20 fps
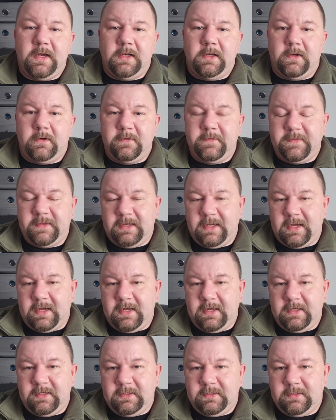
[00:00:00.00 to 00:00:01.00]
along the
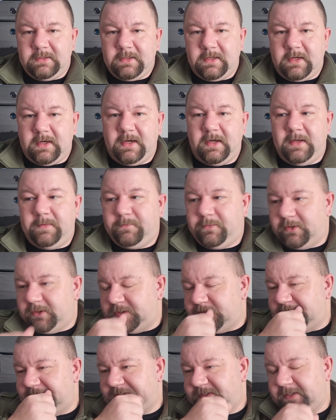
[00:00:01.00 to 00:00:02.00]
line, I
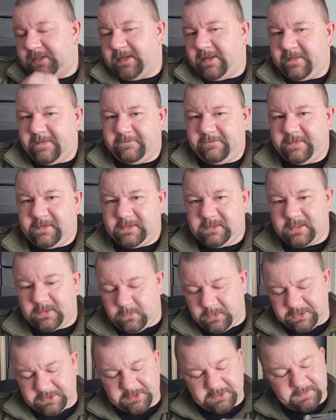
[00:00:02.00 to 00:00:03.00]
purchased another filter,
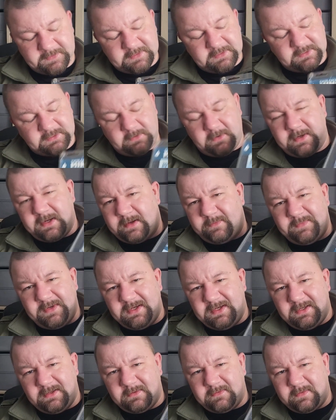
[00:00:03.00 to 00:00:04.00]
which is the Sawyer
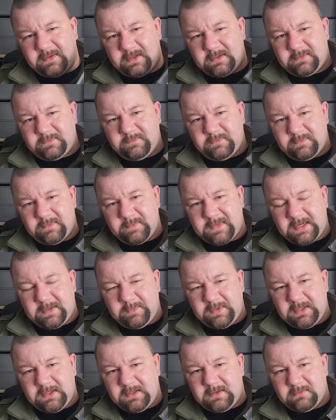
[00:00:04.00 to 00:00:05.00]
Mini, that may
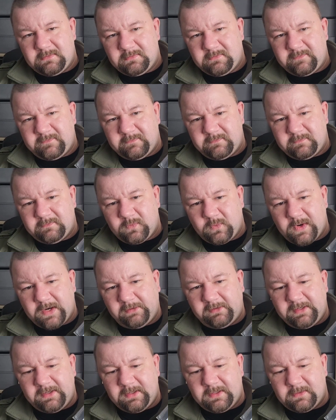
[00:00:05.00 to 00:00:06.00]
be
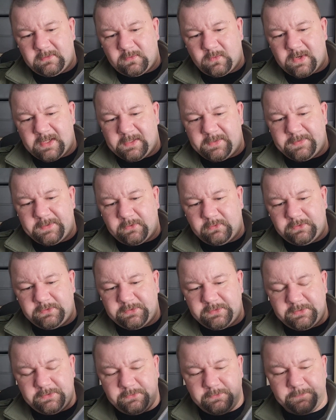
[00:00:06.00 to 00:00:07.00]
very well known
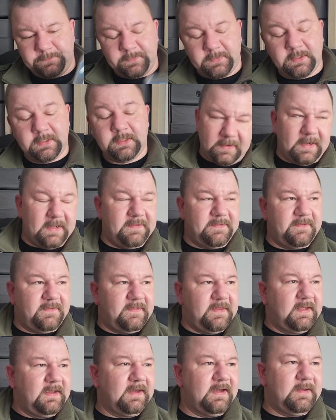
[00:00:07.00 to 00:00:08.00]
to you. I
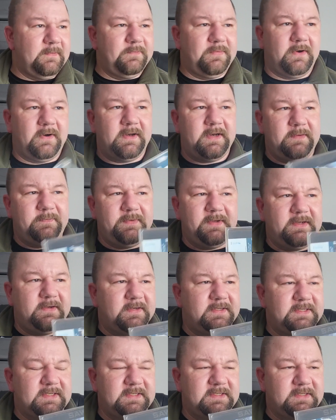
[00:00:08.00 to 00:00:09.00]
think I bought it
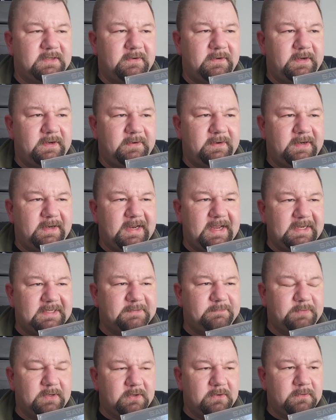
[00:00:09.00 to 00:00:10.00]
because I saw it on an
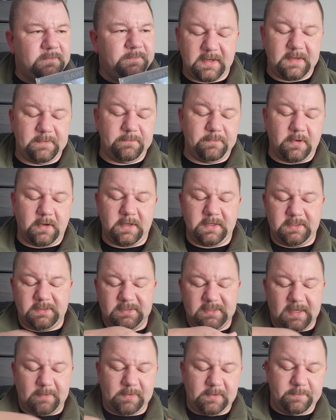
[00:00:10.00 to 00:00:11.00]
expo. I bought a
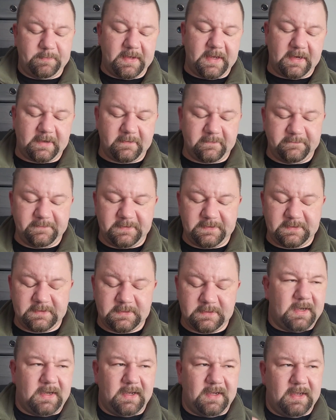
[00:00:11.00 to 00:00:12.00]
double pack of it.
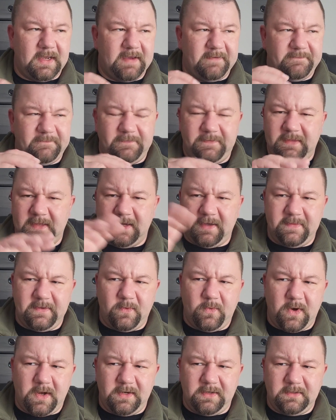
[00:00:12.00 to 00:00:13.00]
I have the other
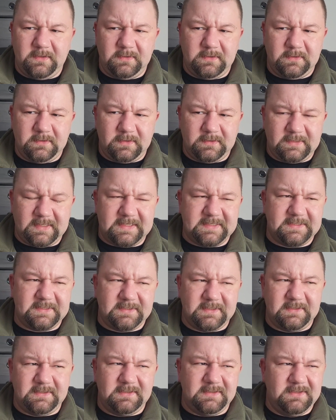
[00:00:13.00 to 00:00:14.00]
one
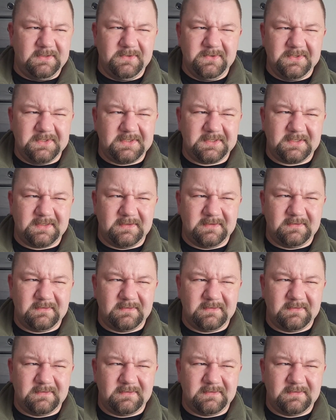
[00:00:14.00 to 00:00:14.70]
tested, used.